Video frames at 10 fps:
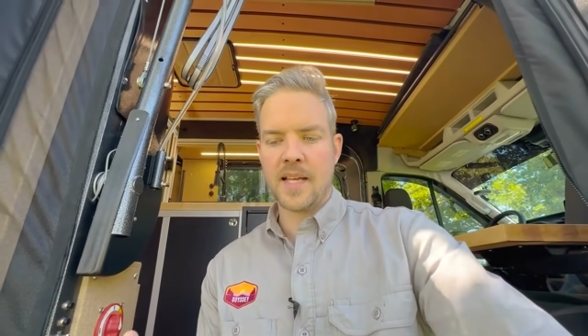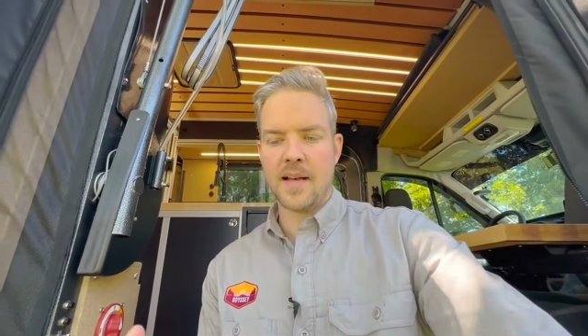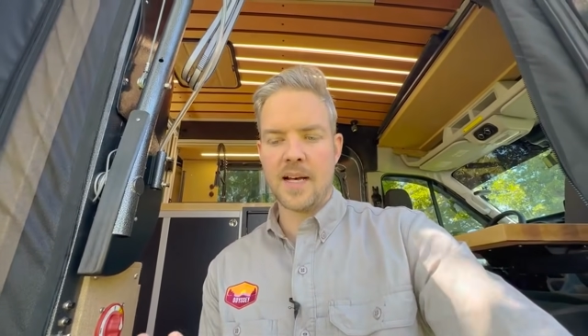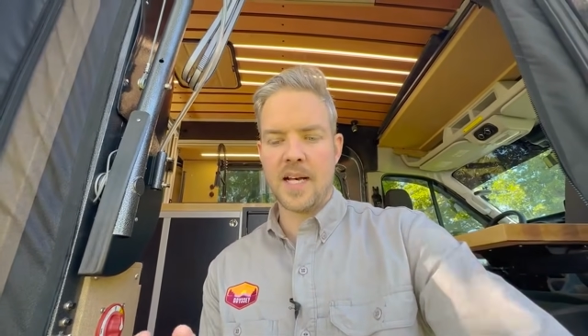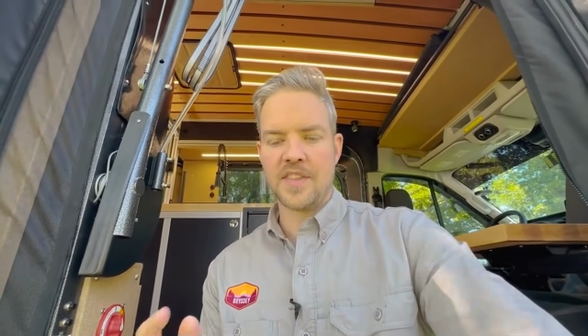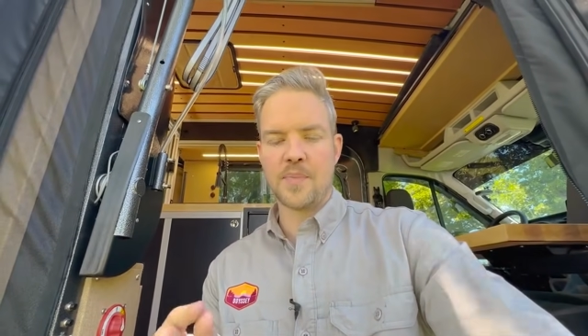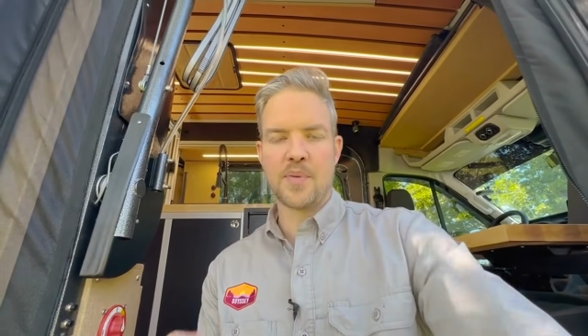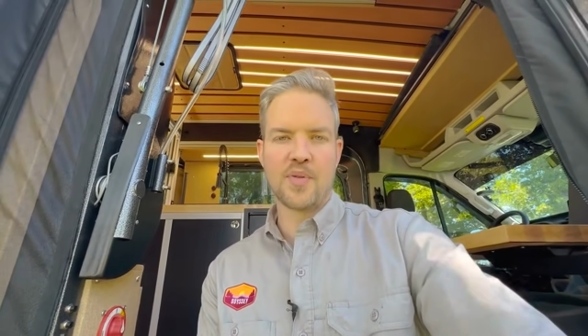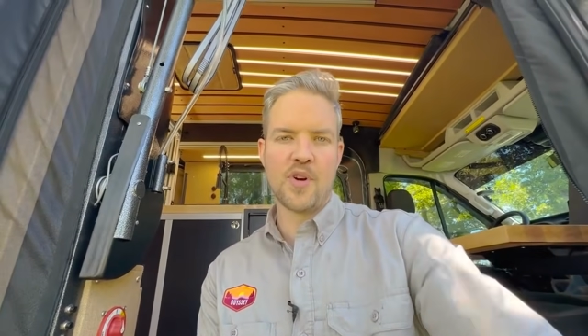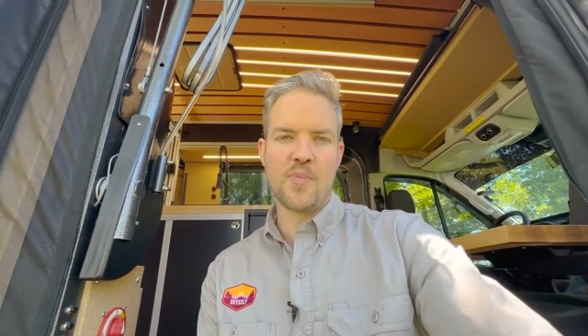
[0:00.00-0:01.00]
the
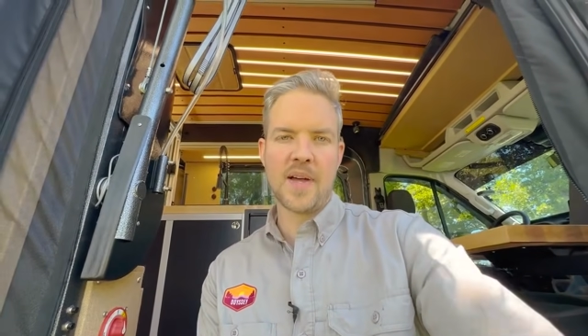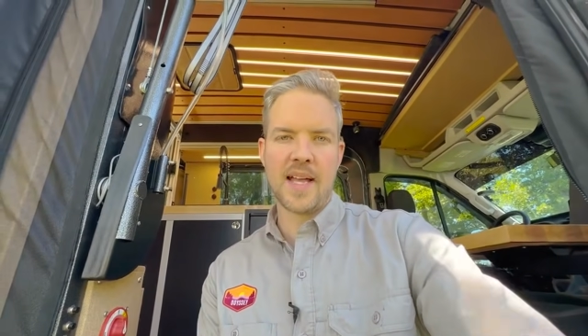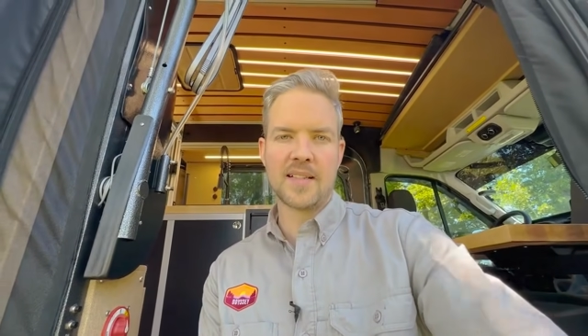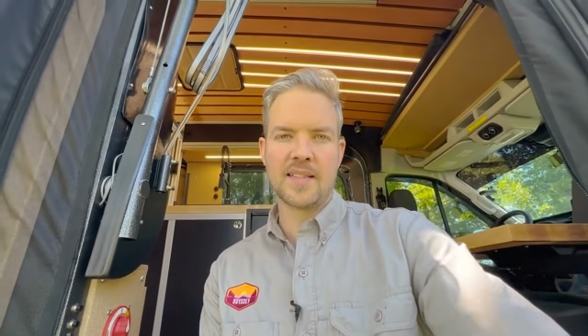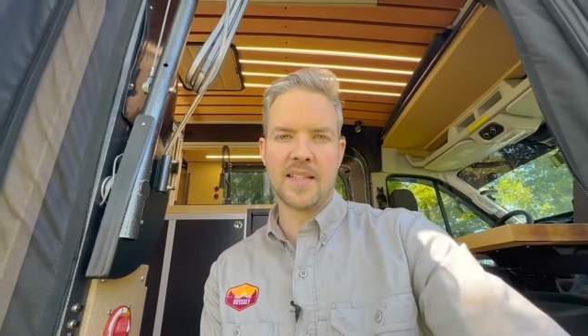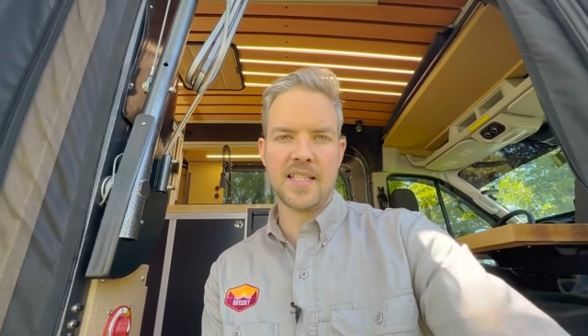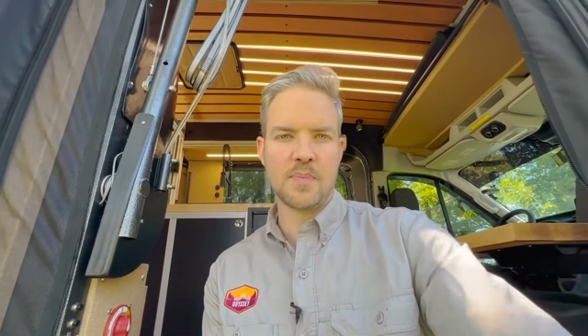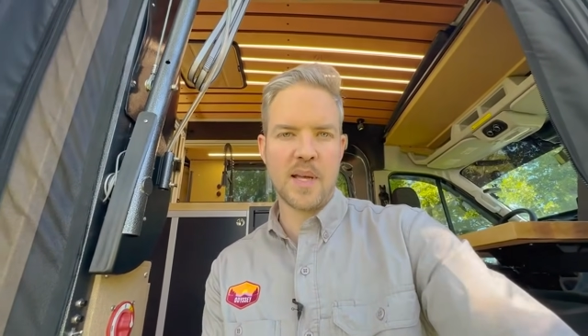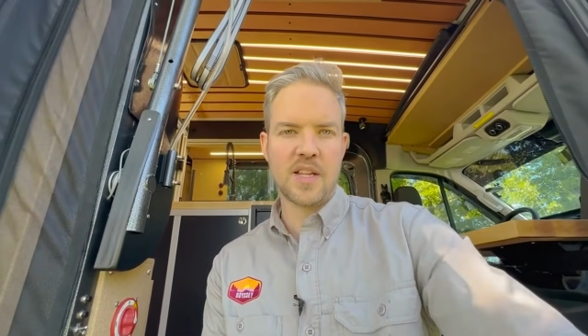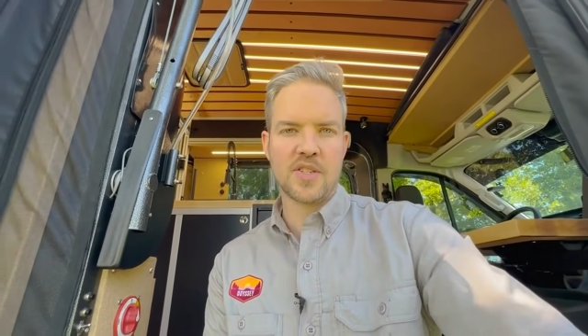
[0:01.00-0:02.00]
Propex
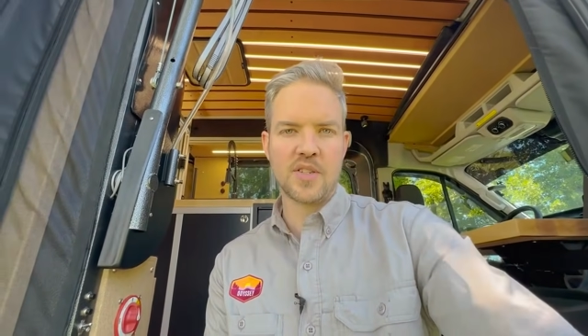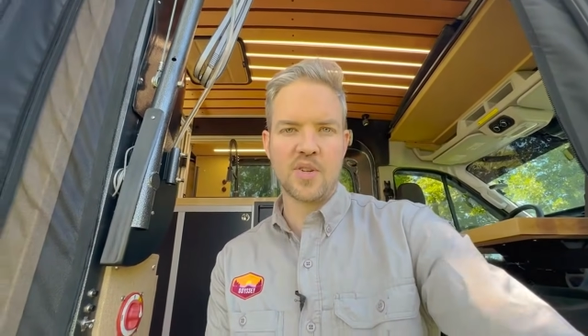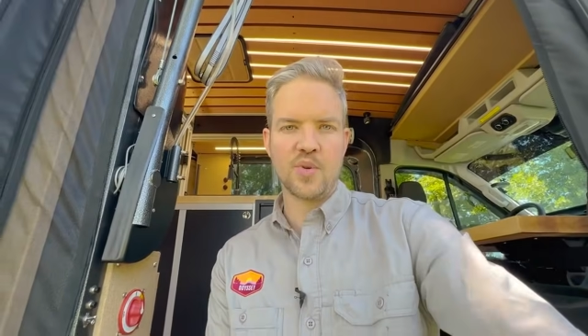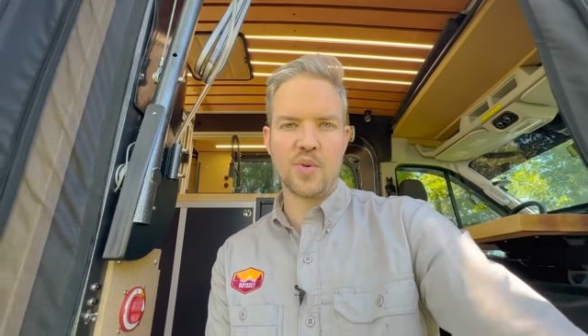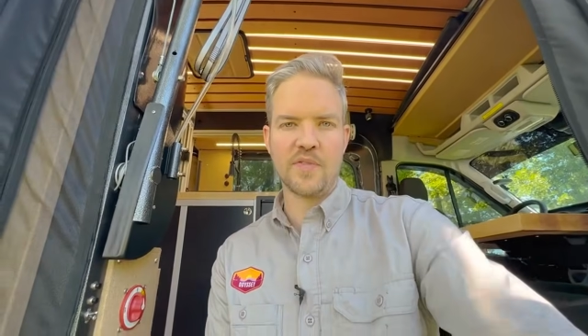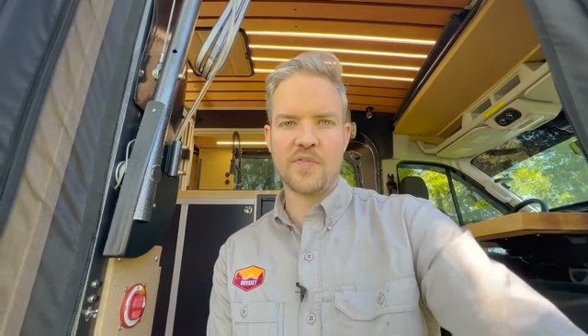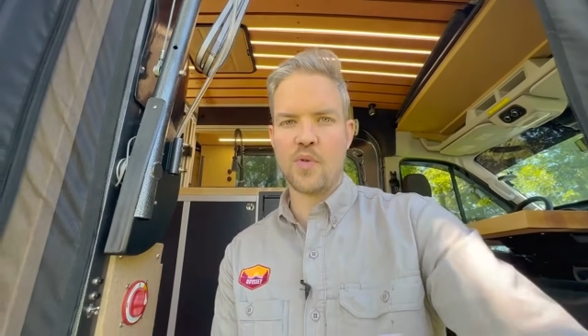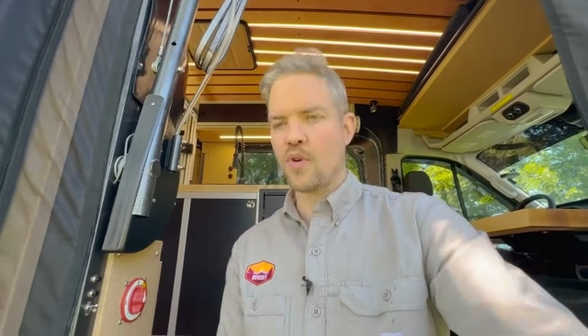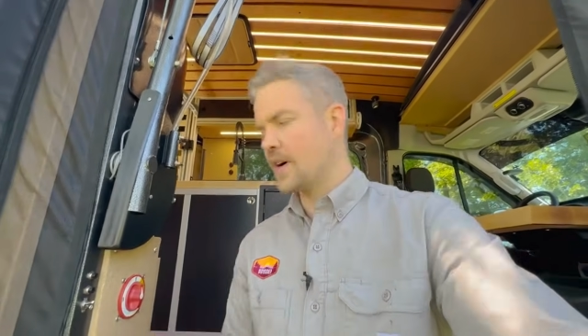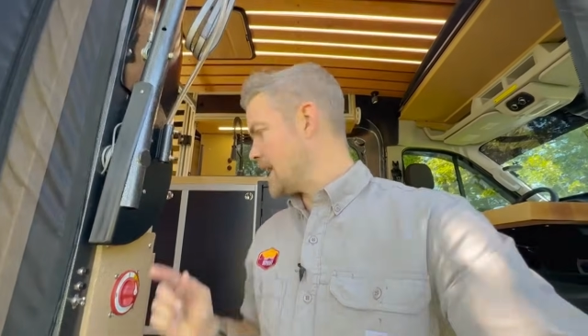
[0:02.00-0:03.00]
expansion tool for